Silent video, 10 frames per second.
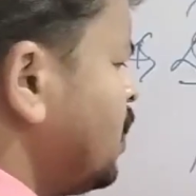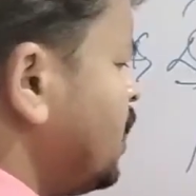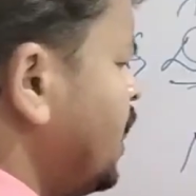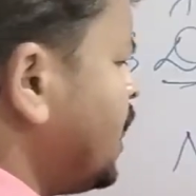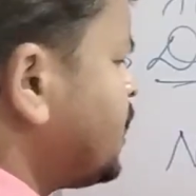
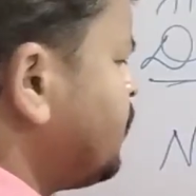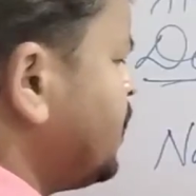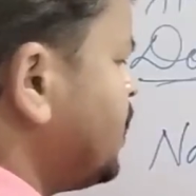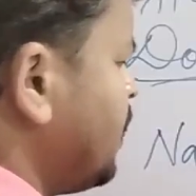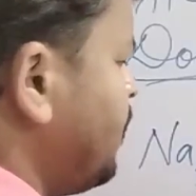reacts
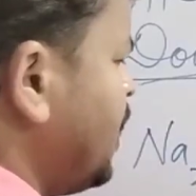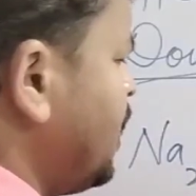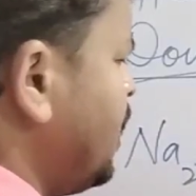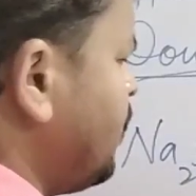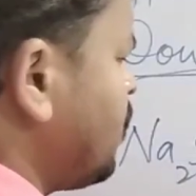with the
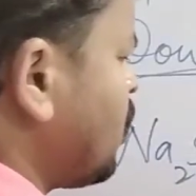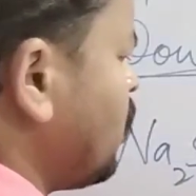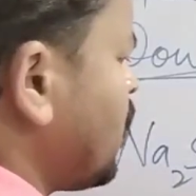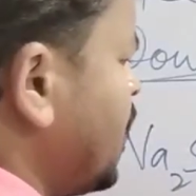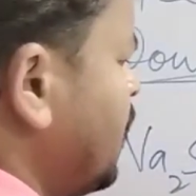barium
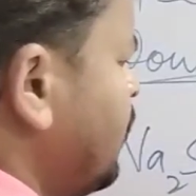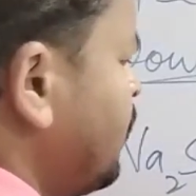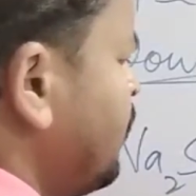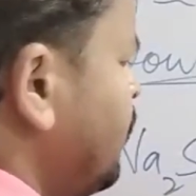chloride,